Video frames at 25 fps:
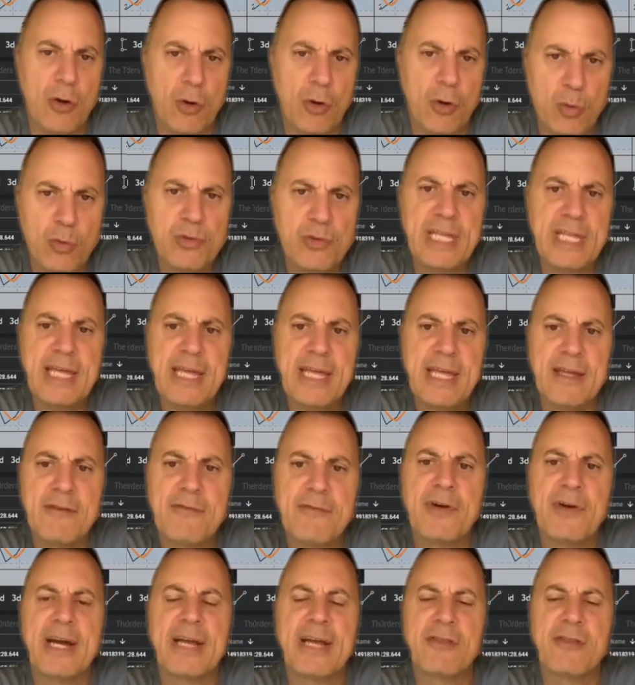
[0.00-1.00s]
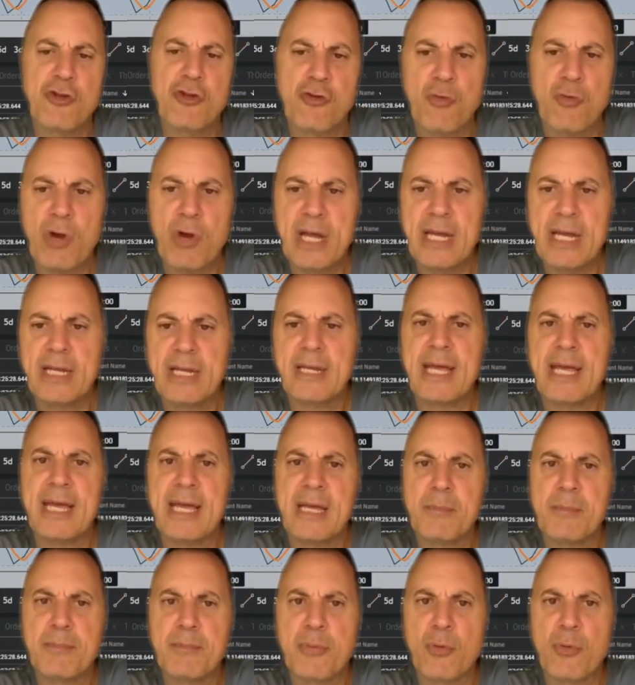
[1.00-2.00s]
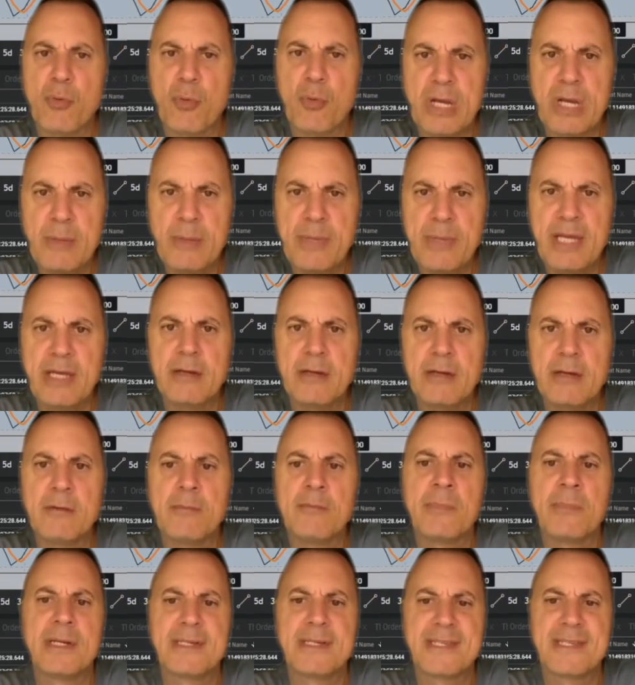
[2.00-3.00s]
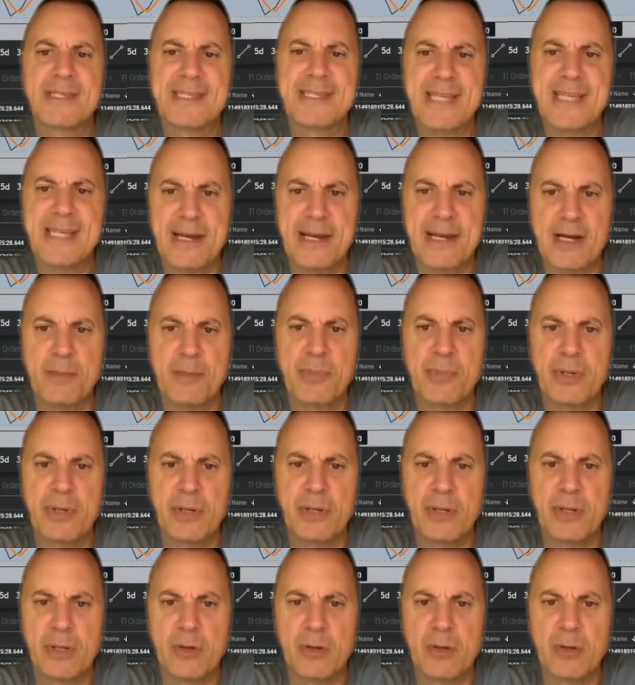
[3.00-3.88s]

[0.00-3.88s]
only if I trade a premium setup